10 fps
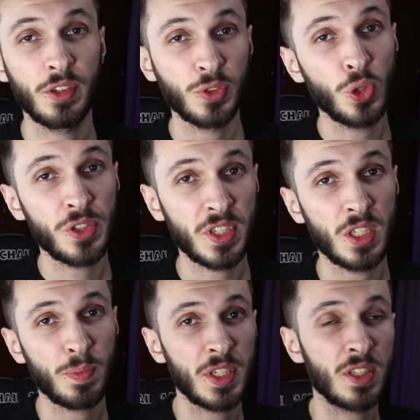Of course,
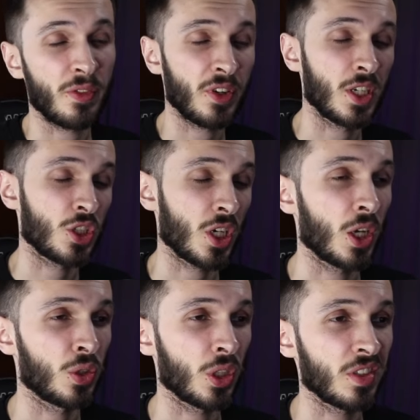these pieces of furniture
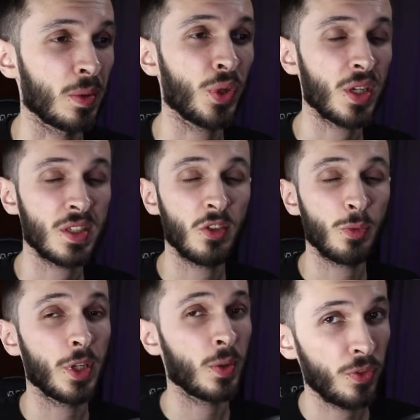are not
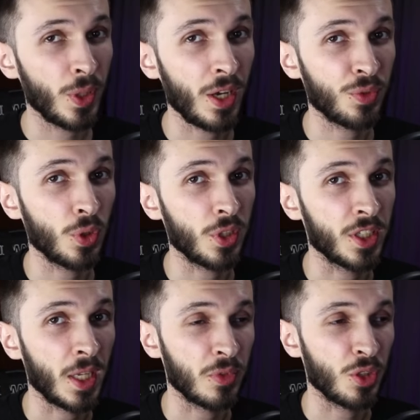impressive, but if you have got
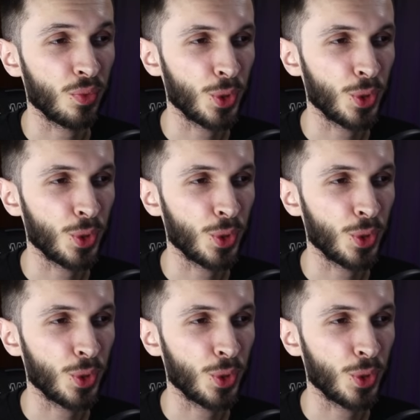an empty